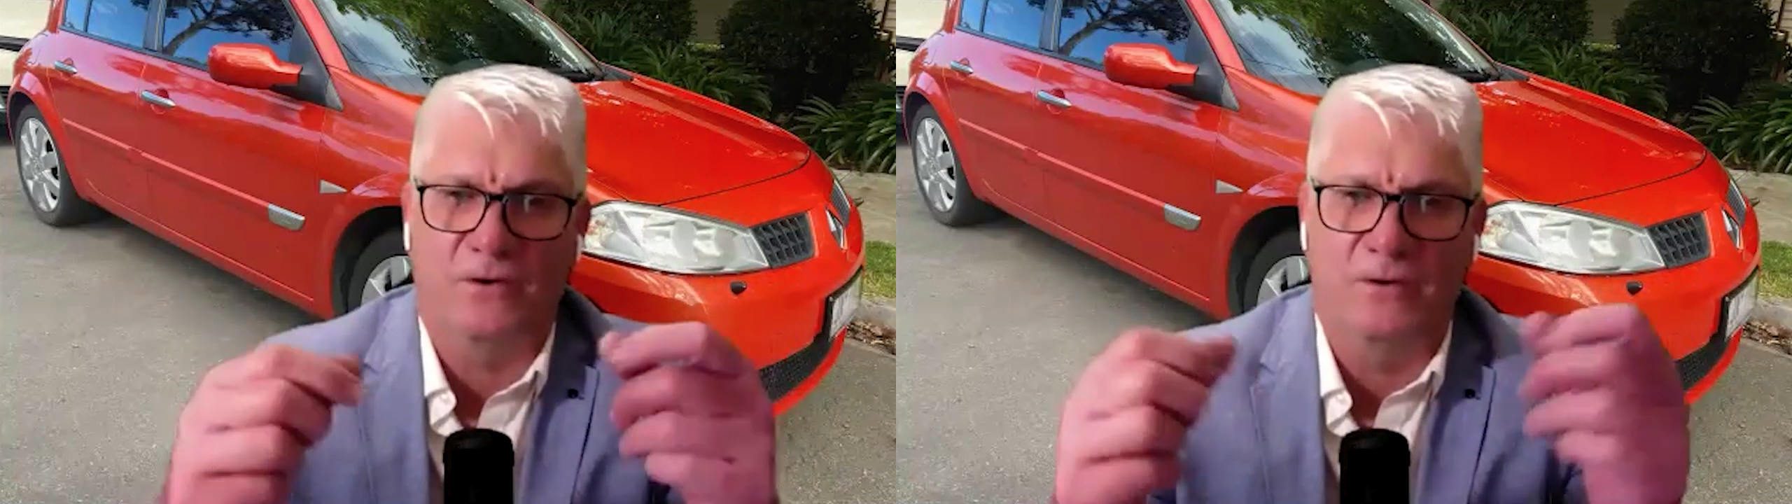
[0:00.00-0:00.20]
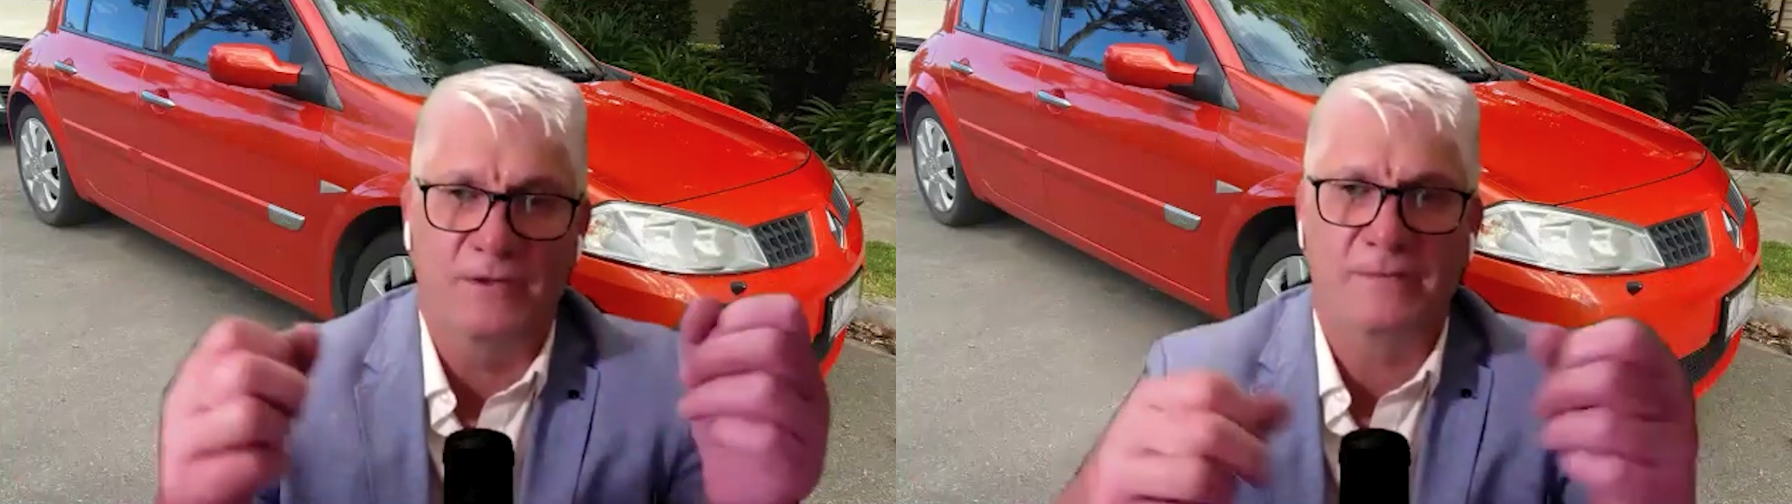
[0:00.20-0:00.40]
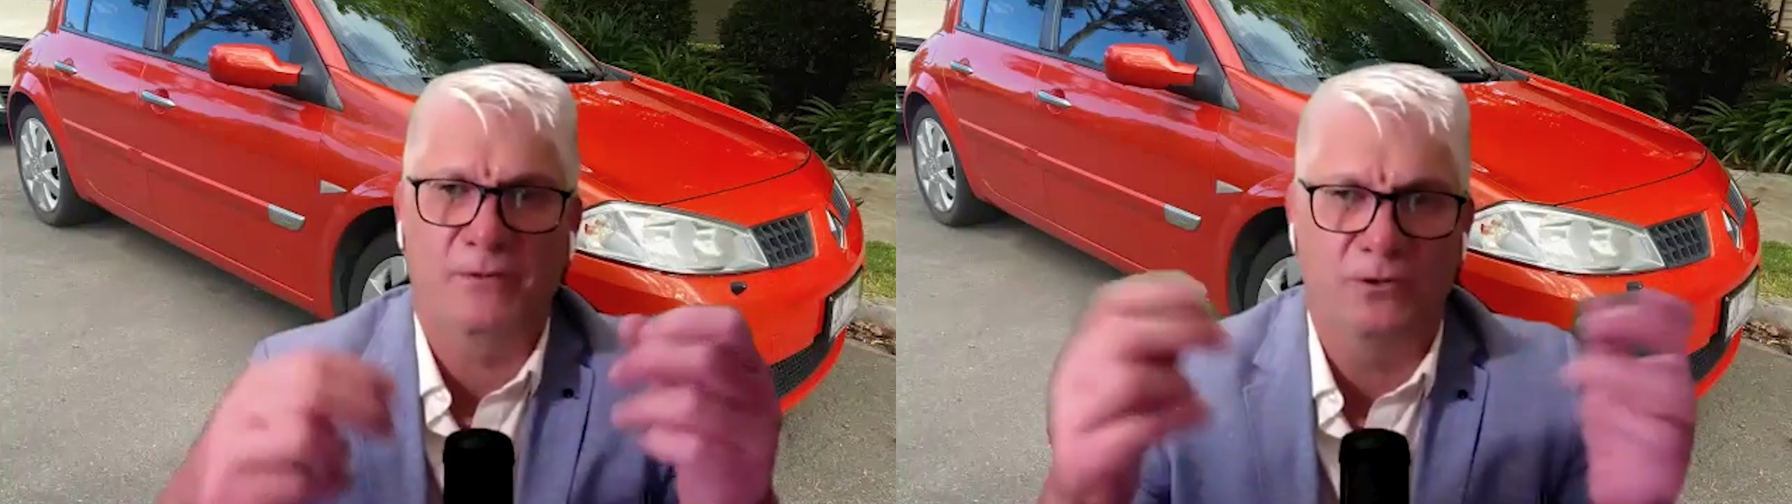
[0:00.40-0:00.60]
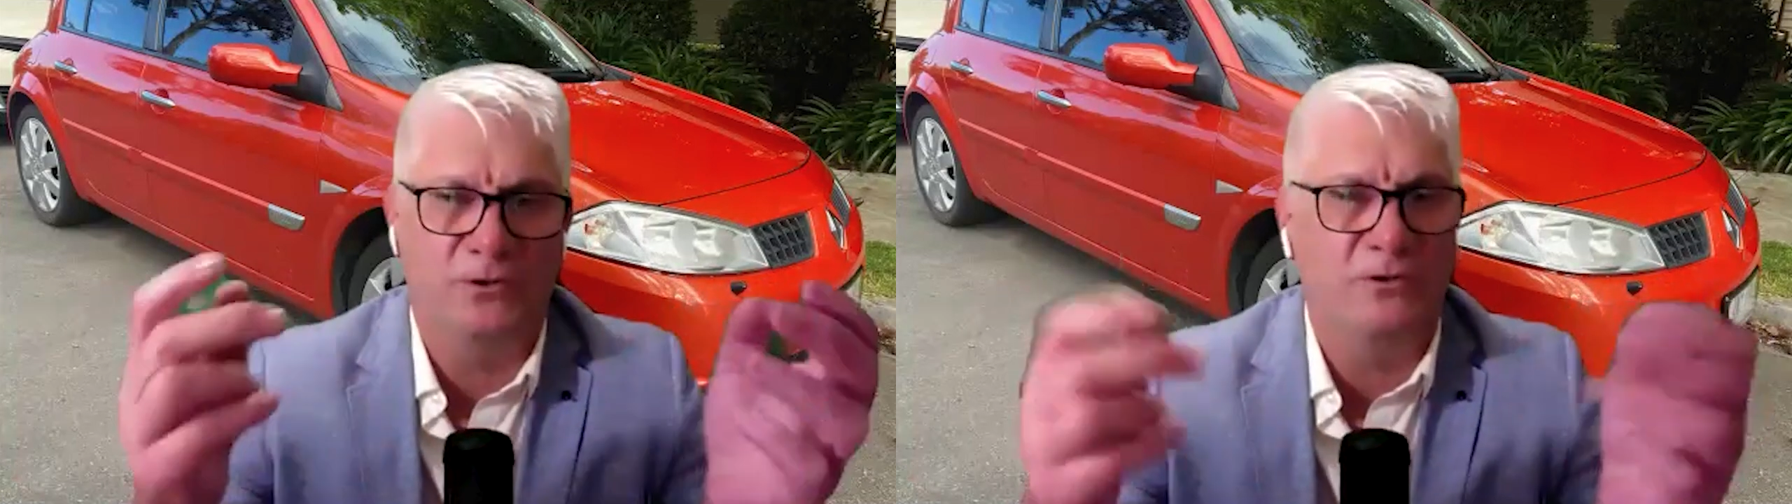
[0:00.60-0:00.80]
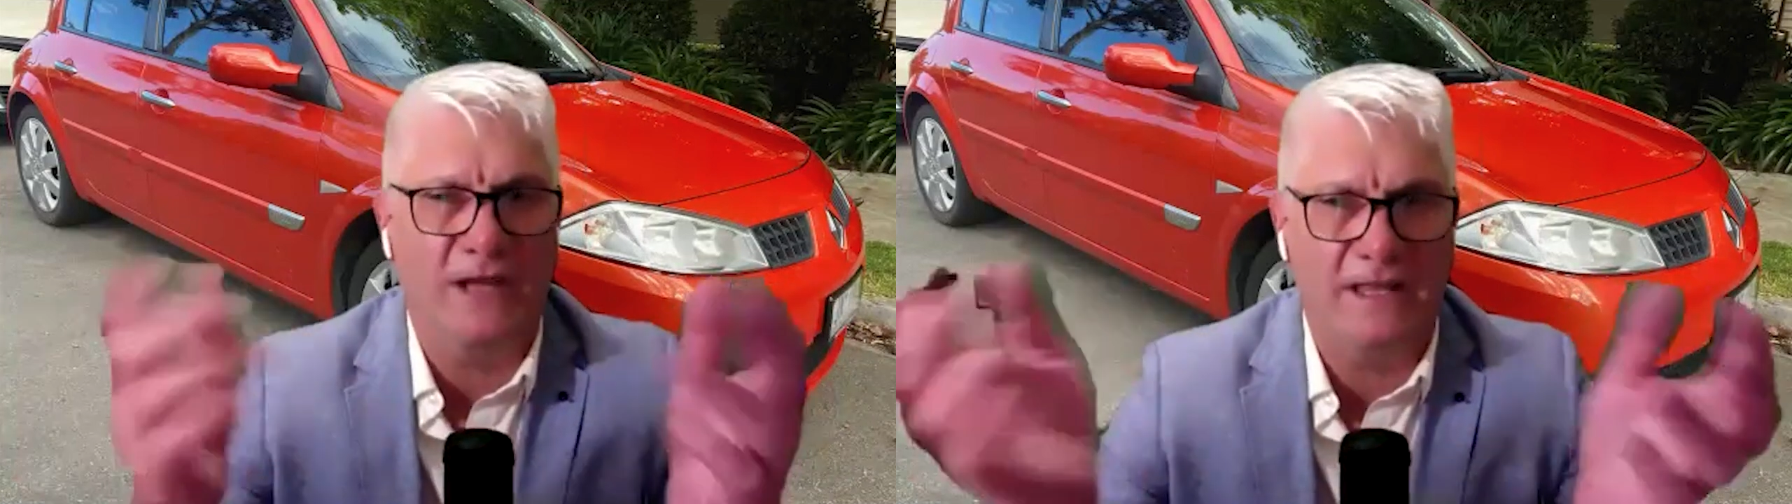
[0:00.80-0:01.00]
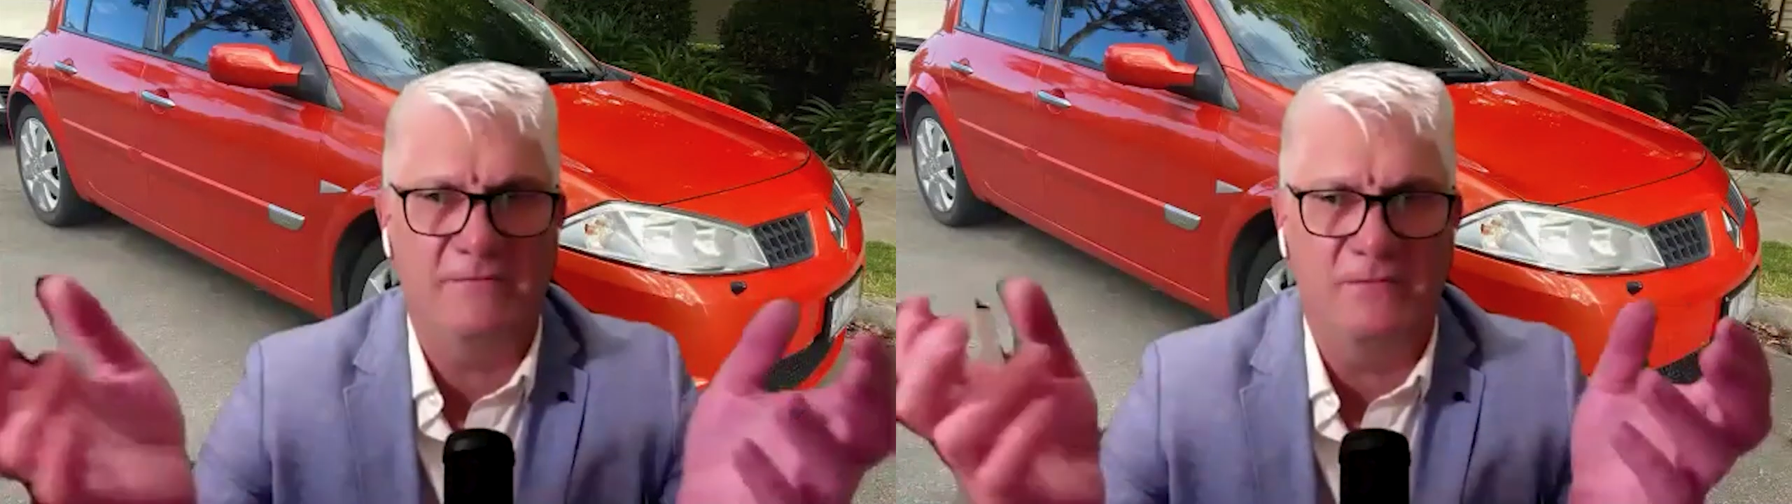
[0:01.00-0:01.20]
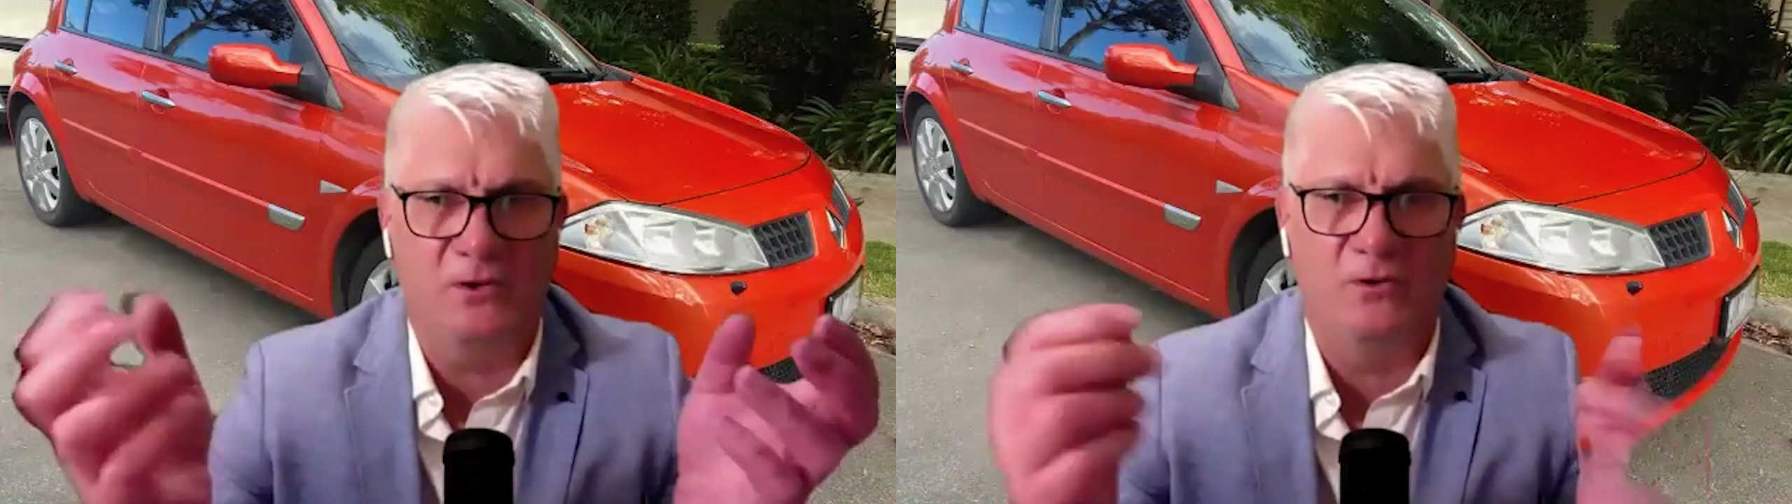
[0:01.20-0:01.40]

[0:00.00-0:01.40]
from people who've had them